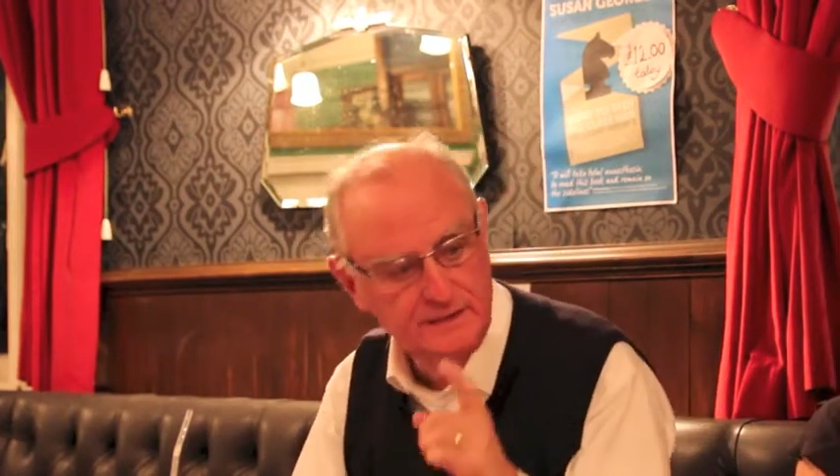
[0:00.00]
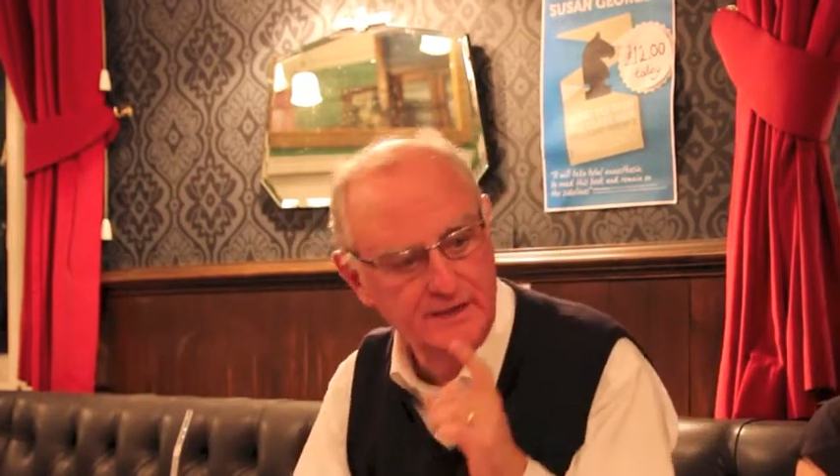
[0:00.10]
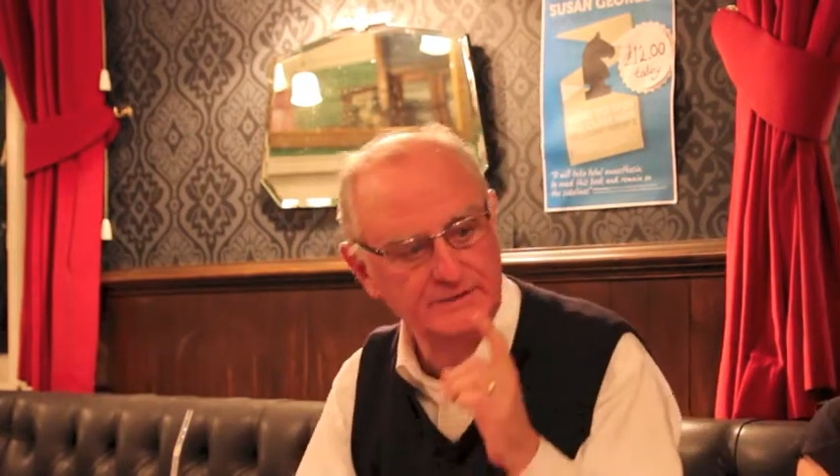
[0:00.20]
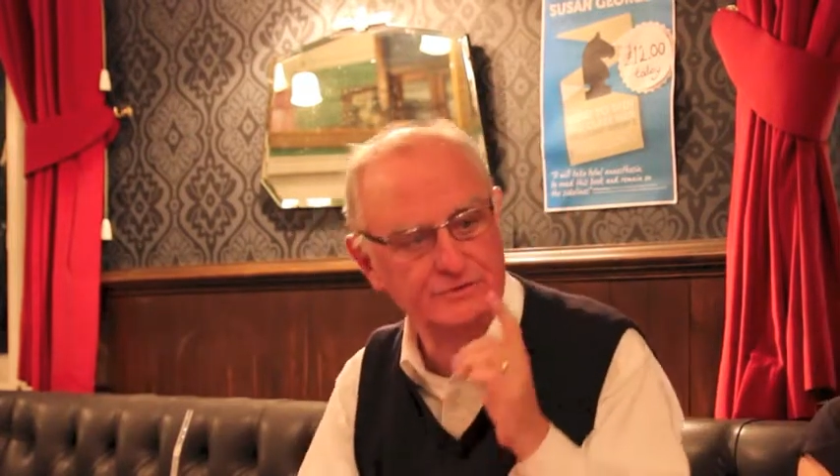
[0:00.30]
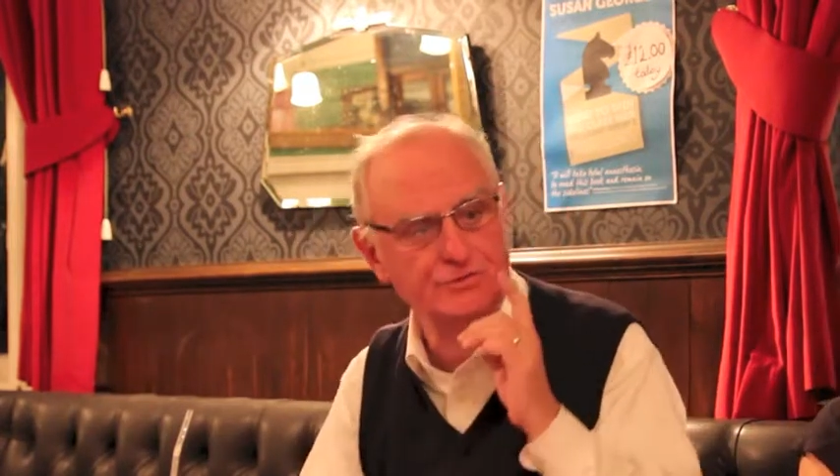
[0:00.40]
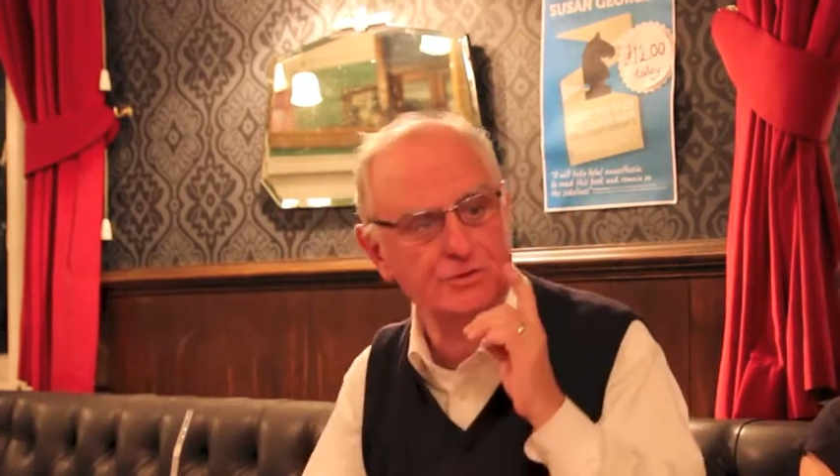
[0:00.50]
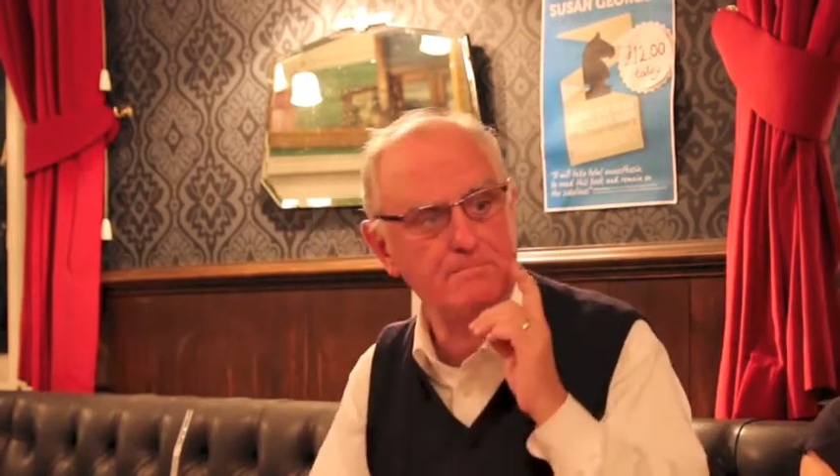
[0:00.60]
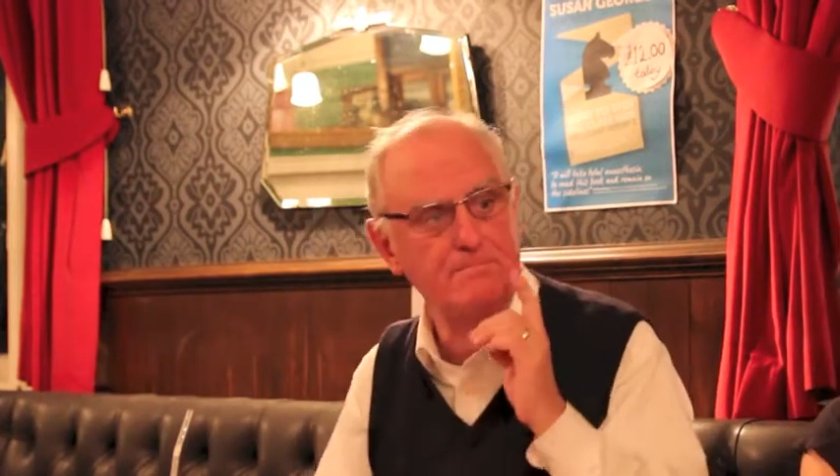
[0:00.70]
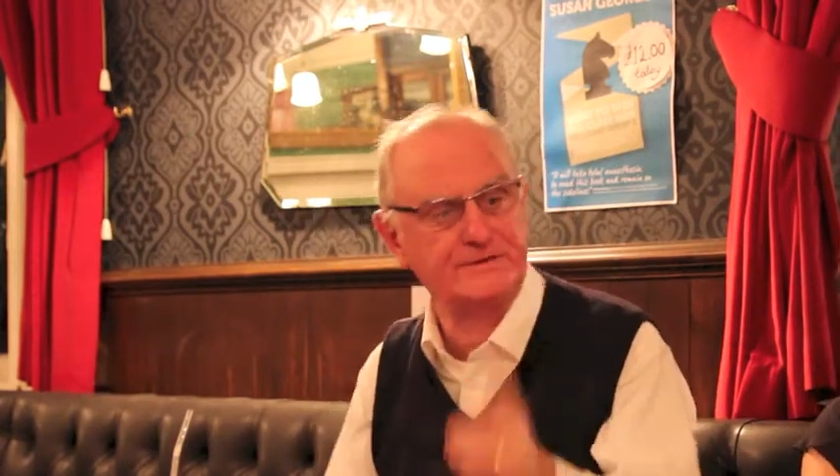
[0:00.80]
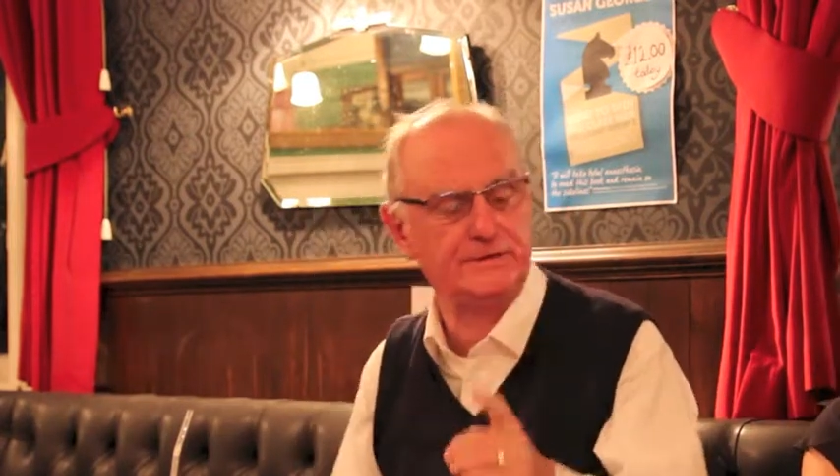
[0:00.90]
has
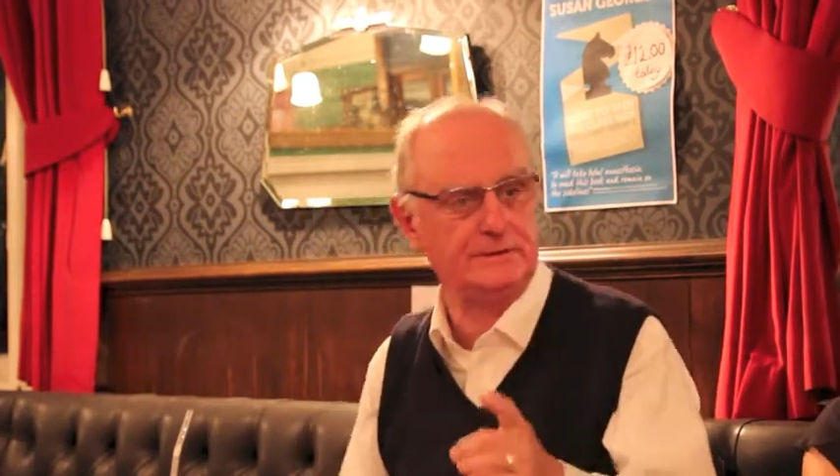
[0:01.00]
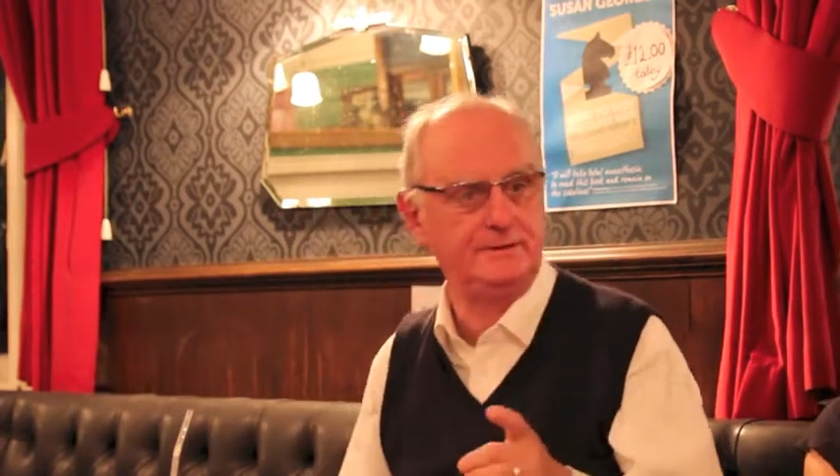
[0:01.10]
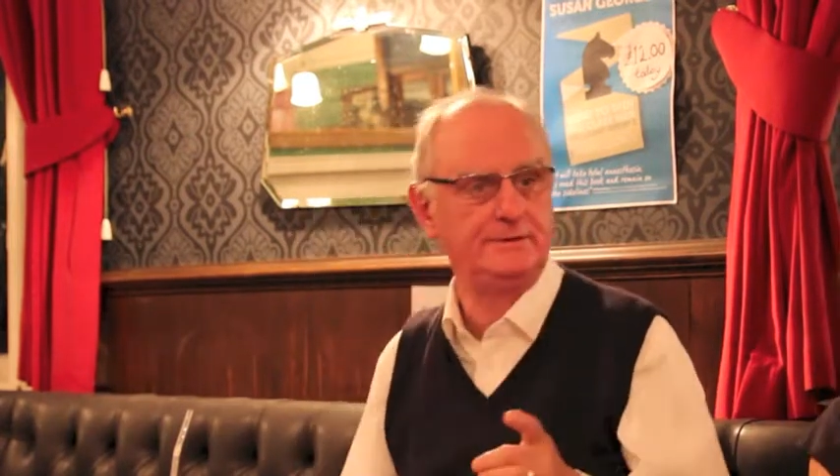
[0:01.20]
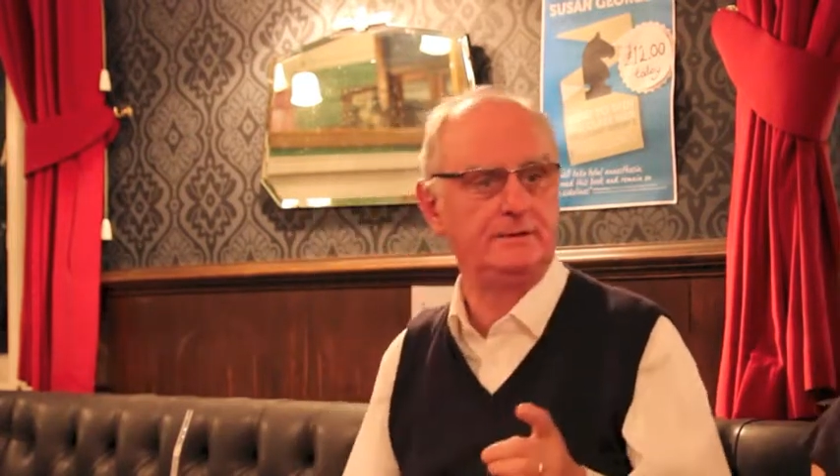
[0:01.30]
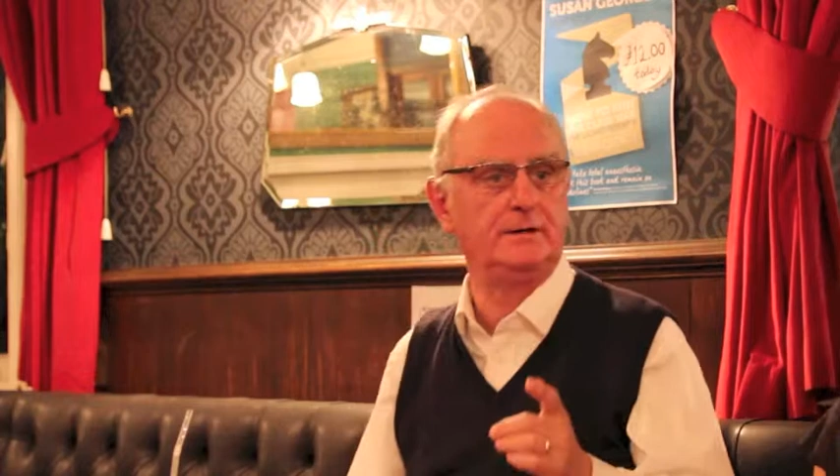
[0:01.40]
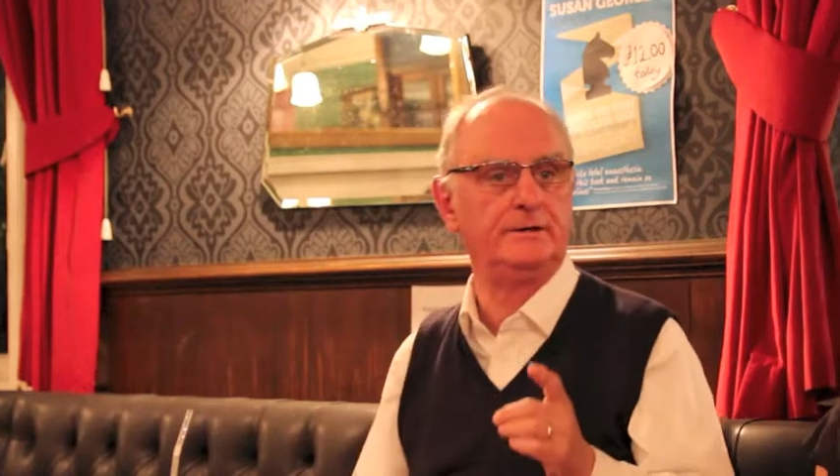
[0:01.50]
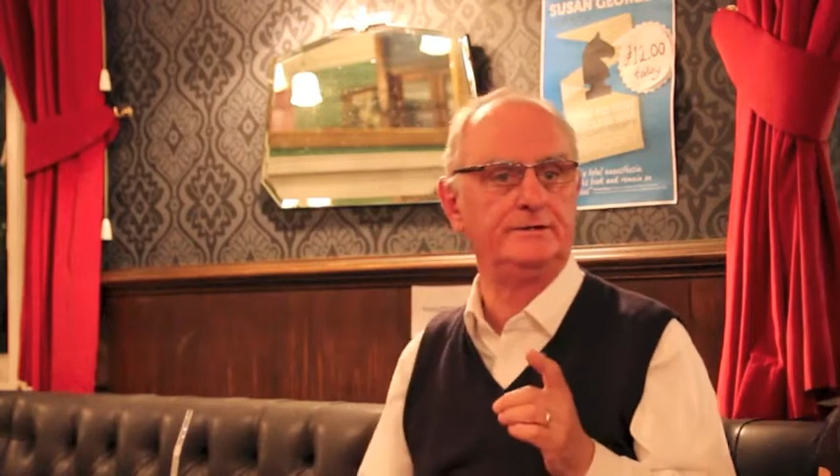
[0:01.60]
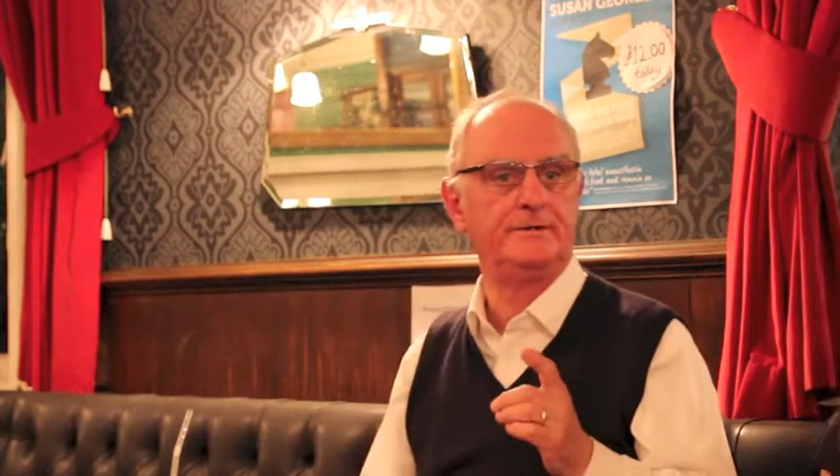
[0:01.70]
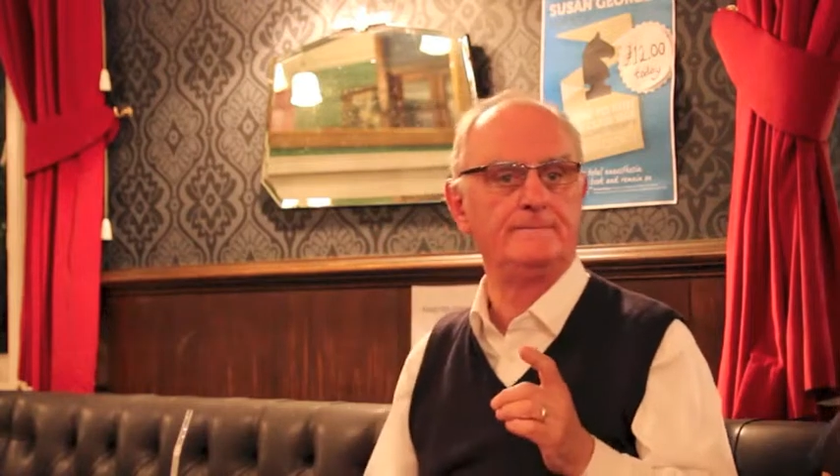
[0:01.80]
dramatically declined.